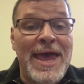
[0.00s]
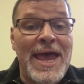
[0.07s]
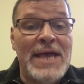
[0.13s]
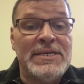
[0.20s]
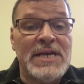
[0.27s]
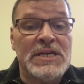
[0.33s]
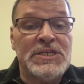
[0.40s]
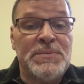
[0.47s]

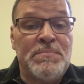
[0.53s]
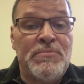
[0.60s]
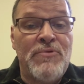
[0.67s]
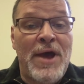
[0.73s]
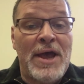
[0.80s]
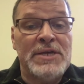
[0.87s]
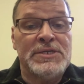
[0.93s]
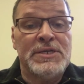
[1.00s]
is
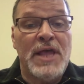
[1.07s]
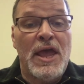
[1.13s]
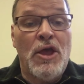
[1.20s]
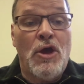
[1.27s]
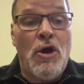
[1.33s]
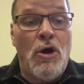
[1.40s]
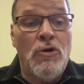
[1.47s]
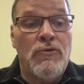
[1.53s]
expressed in
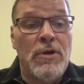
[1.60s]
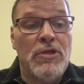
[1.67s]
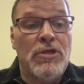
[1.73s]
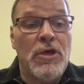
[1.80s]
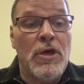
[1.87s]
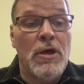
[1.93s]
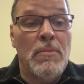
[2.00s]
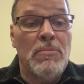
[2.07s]
concrete
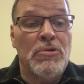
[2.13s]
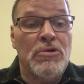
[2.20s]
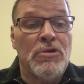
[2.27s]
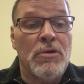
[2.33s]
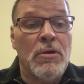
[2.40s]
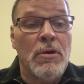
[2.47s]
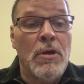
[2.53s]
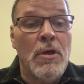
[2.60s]
terms,